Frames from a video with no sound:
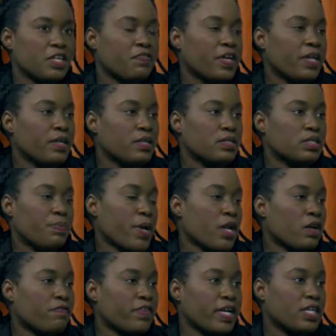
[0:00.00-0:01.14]
if they depend
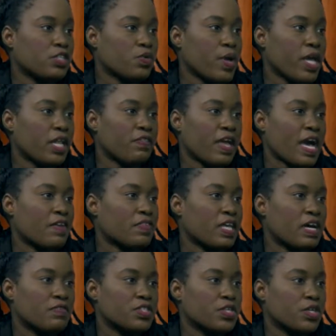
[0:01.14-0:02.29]
on financial aid and they have to
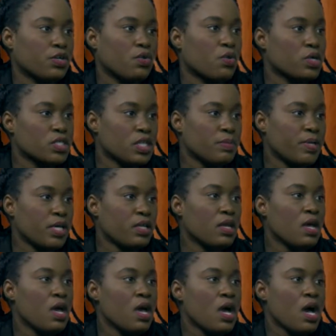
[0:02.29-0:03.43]
have a certain course limit.
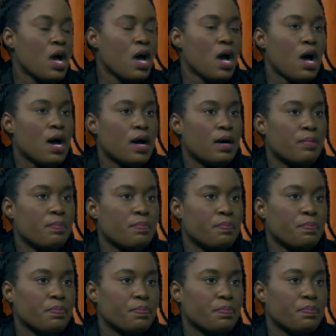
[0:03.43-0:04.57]

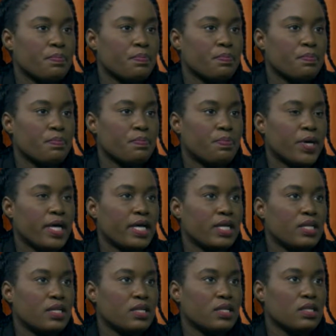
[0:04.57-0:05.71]

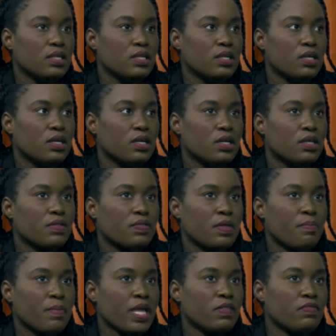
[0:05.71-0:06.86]
But the
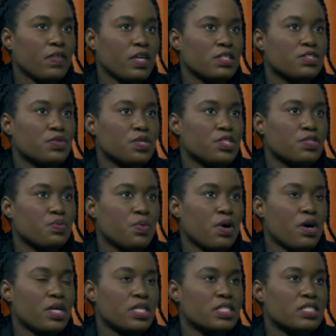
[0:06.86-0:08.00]
main thing students
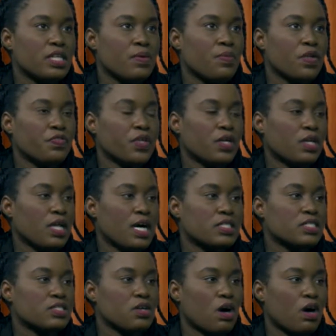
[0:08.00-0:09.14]
want is they want their
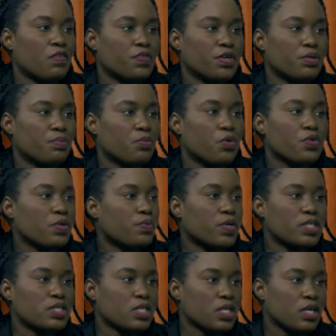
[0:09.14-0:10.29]
classes offered more than
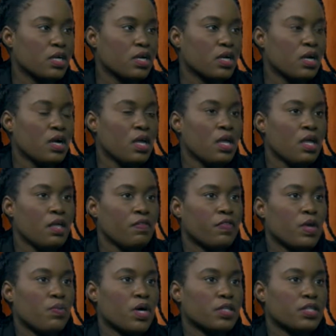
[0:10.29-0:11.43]
once a year. They
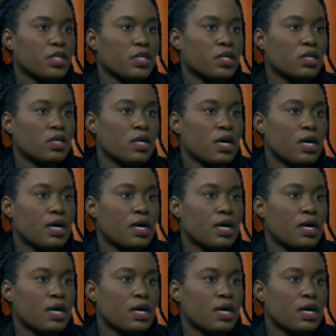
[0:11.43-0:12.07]
want their